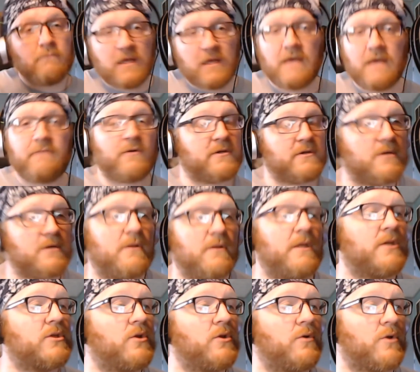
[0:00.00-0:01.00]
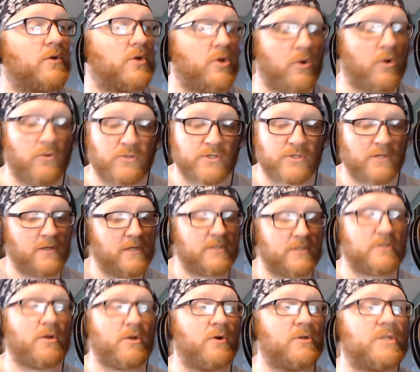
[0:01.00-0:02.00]
give us at least 2 controllers and then
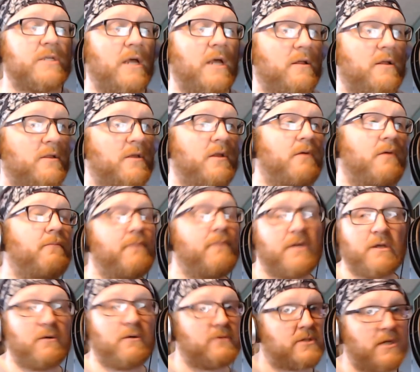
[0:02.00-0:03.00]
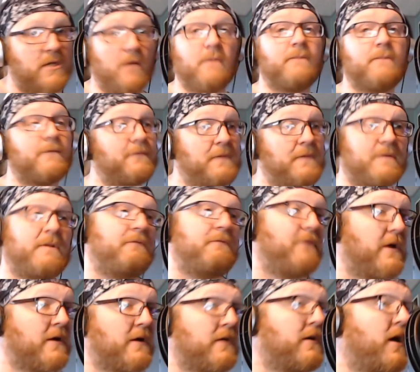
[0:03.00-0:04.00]
start selling them. But don't sell them for $50
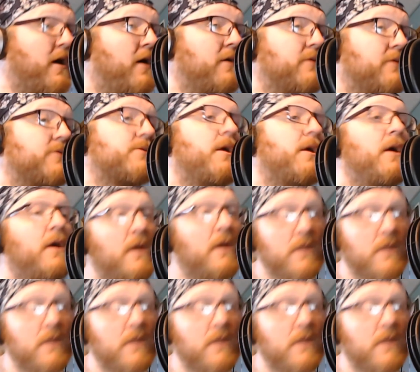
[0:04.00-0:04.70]
fucking dollars.